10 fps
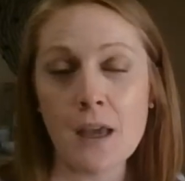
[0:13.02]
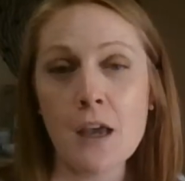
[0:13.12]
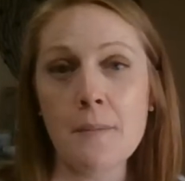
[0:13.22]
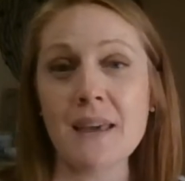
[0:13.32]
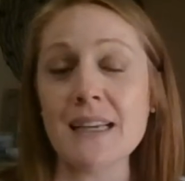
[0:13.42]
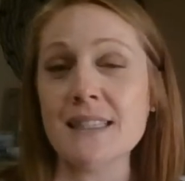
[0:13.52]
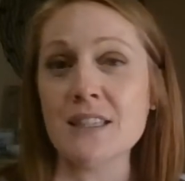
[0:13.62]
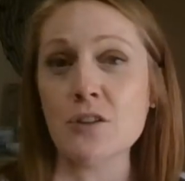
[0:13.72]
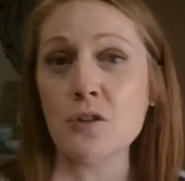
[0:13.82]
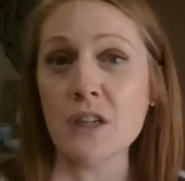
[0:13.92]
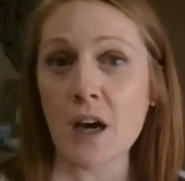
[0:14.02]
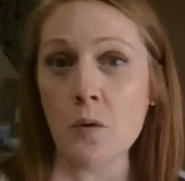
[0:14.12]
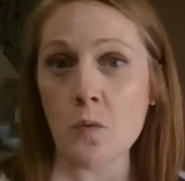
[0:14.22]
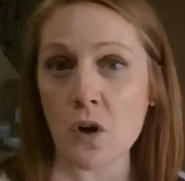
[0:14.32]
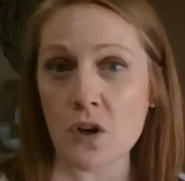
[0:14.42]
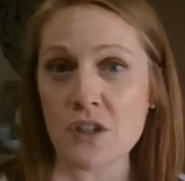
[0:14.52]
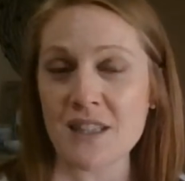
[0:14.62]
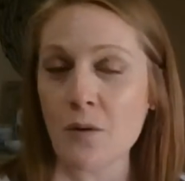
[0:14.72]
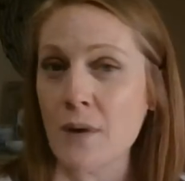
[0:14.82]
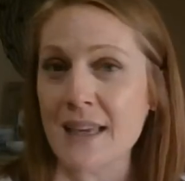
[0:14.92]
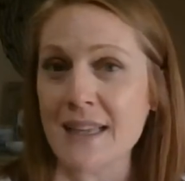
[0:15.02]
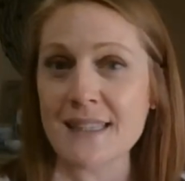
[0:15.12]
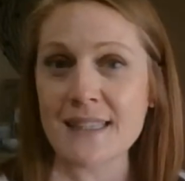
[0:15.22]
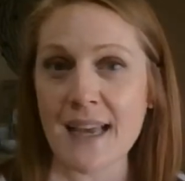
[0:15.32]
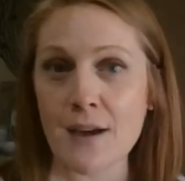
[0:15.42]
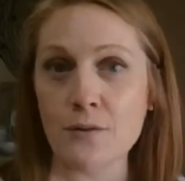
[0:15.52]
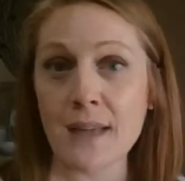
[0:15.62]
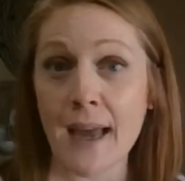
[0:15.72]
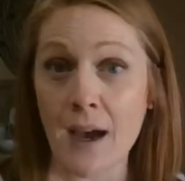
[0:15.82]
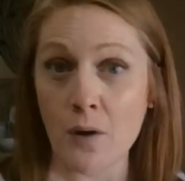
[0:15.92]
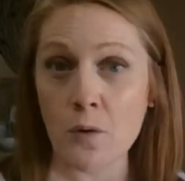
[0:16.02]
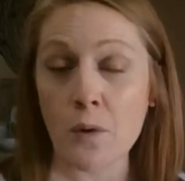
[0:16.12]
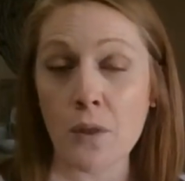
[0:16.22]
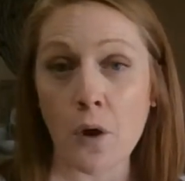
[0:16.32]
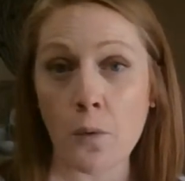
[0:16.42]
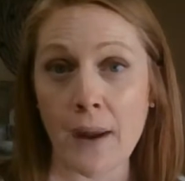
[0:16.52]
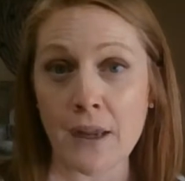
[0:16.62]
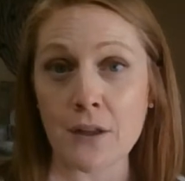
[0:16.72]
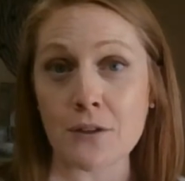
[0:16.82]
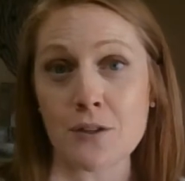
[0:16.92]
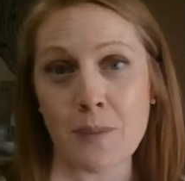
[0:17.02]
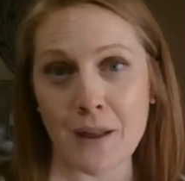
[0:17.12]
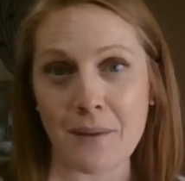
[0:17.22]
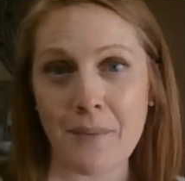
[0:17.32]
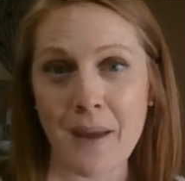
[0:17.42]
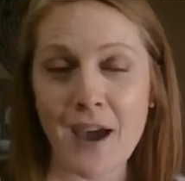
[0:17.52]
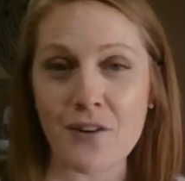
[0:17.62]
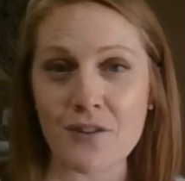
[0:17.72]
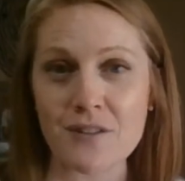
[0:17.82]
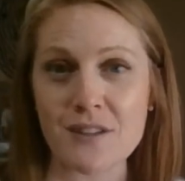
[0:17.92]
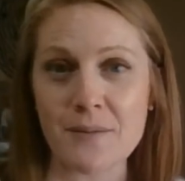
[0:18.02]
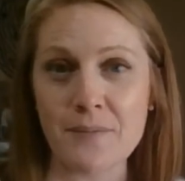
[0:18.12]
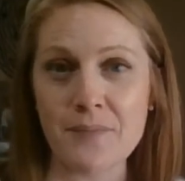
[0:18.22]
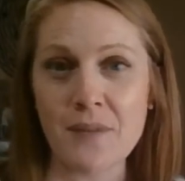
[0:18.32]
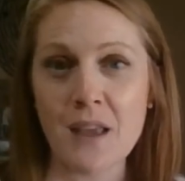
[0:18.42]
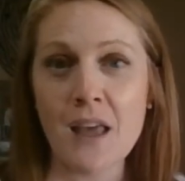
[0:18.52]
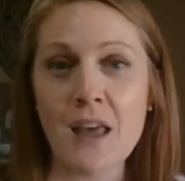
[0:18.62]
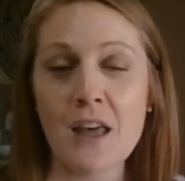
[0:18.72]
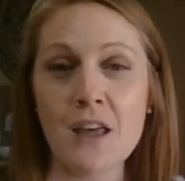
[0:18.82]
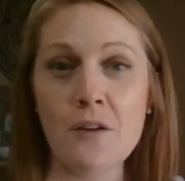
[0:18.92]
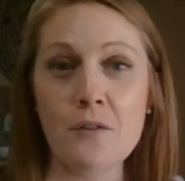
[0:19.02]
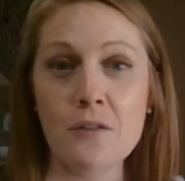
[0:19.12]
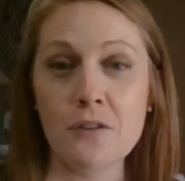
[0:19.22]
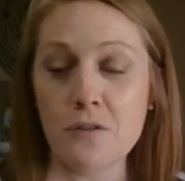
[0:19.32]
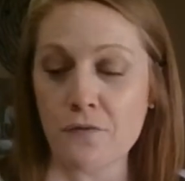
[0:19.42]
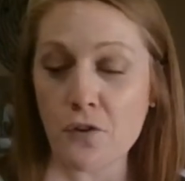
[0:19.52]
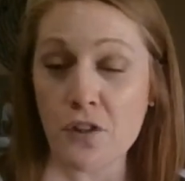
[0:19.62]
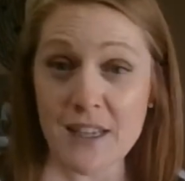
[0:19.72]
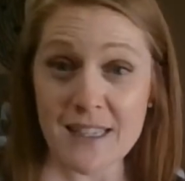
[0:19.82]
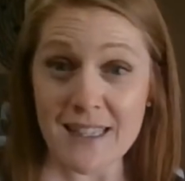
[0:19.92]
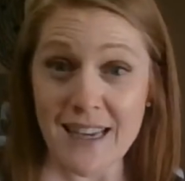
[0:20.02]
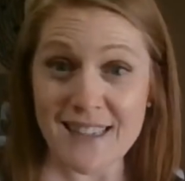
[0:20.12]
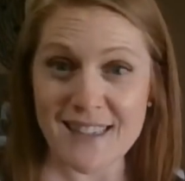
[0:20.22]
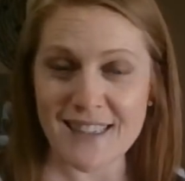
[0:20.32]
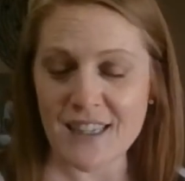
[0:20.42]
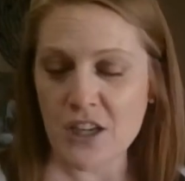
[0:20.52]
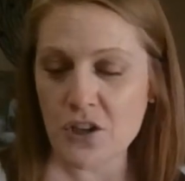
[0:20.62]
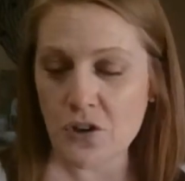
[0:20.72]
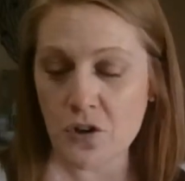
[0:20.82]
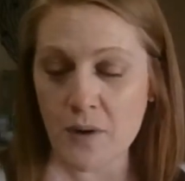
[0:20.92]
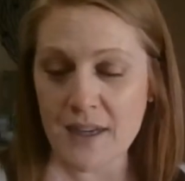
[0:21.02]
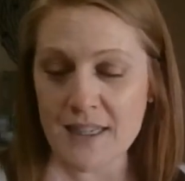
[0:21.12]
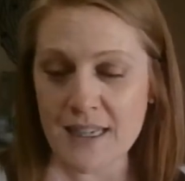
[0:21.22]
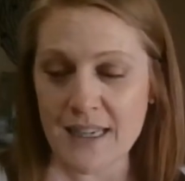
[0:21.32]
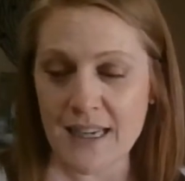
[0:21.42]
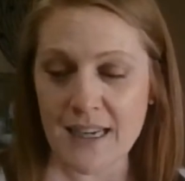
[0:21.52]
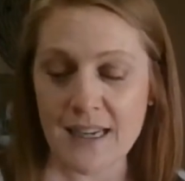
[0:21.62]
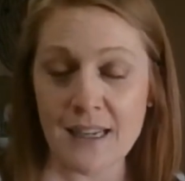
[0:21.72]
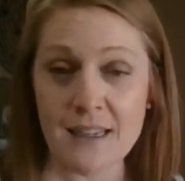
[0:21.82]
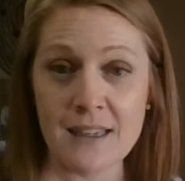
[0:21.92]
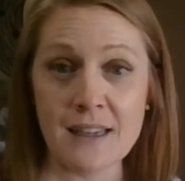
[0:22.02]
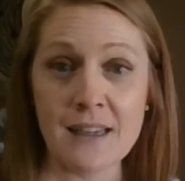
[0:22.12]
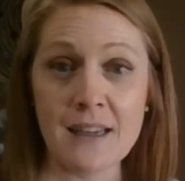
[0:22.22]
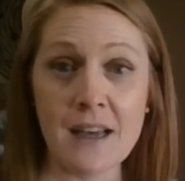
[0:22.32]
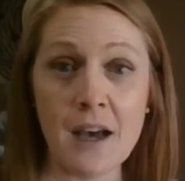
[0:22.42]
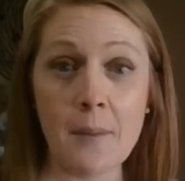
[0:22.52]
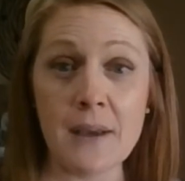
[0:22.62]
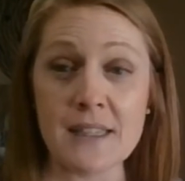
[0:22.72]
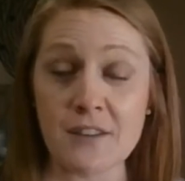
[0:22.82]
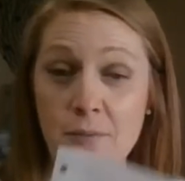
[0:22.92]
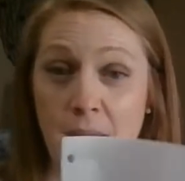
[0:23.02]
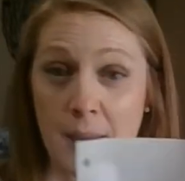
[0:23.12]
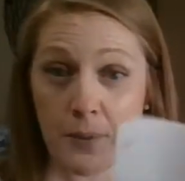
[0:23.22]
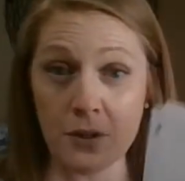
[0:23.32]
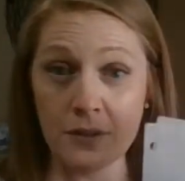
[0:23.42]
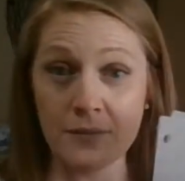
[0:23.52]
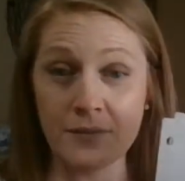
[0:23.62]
because these are not words that we can sound out with our regular spelling patterns. For this lesson, you're going to need a piece of paper